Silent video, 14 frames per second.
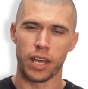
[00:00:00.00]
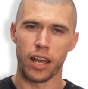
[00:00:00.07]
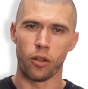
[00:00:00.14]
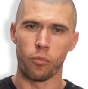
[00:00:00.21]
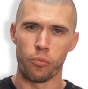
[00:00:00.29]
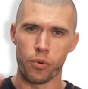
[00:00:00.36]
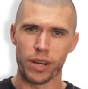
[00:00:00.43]
to
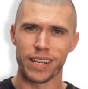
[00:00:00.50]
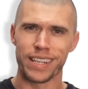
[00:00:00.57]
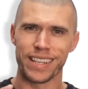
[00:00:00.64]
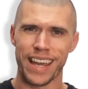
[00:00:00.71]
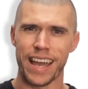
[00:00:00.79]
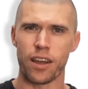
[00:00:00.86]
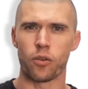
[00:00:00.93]
help
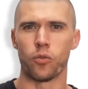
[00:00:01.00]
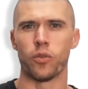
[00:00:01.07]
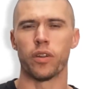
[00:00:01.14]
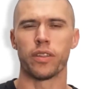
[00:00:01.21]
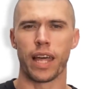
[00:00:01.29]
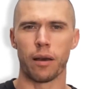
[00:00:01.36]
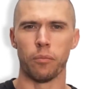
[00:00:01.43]
bring
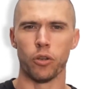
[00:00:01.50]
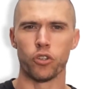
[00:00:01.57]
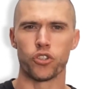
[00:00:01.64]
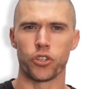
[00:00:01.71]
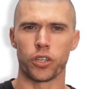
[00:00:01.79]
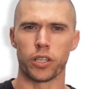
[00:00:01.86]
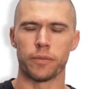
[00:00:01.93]
down that
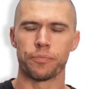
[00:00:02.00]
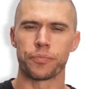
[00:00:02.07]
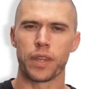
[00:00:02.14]
blood sugar.